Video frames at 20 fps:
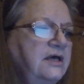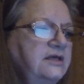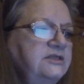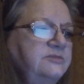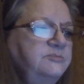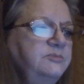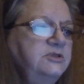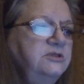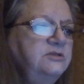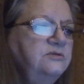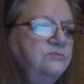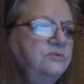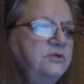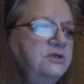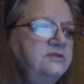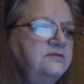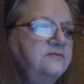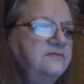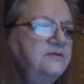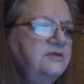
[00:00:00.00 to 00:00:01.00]
I spent the
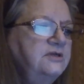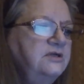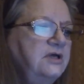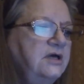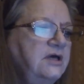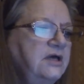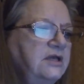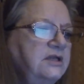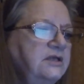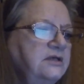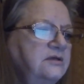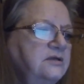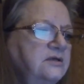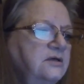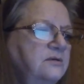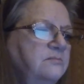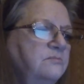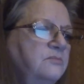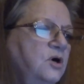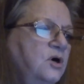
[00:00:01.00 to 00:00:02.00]
rest of the night in
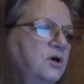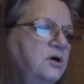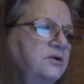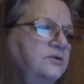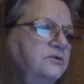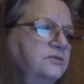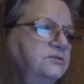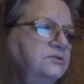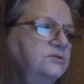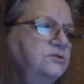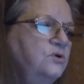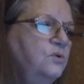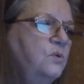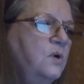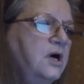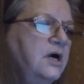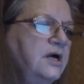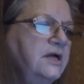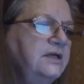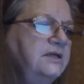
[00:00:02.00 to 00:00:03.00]
a modern,
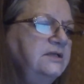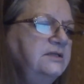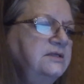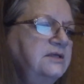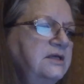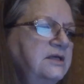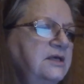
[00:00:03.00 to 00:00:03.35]
quiet,